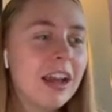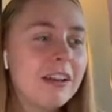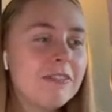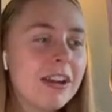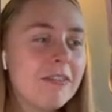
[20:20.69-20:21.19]

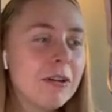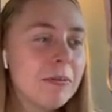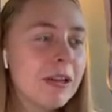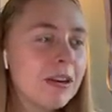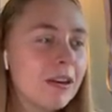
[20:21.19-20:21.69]
I've never
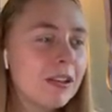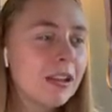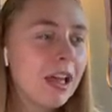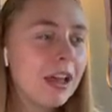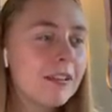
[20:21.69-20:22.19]
been on
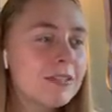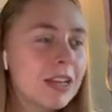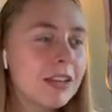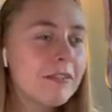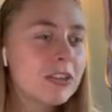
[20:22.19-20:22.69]
live
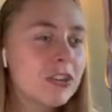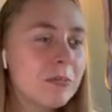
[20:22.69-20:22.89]
television